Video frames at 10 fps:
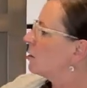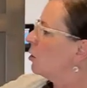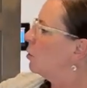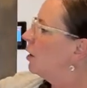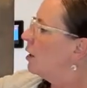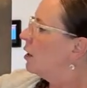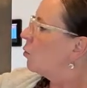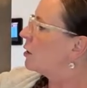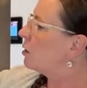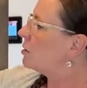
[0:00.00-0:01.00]
So
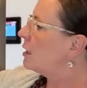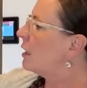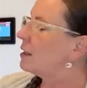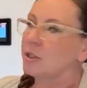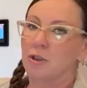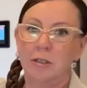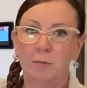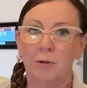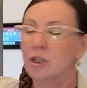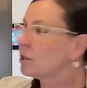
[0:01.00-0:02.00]
when you see these, you
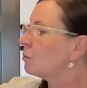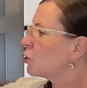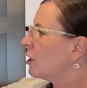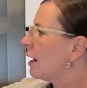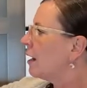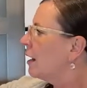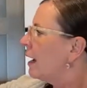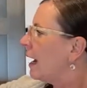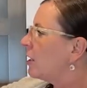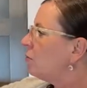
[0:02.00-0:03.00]
just push them shut
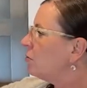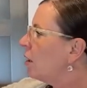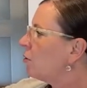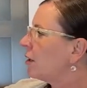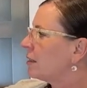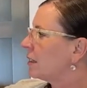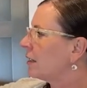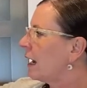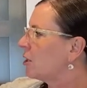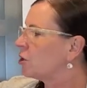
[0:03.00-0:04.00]
and you know that it's
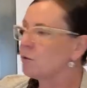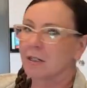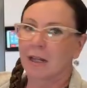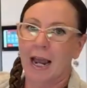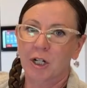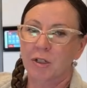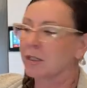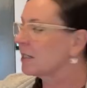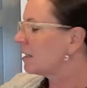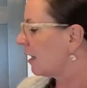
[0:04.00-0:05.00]
engaged. You can
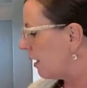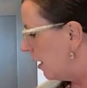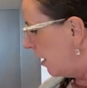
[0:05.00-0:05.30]
actually see it.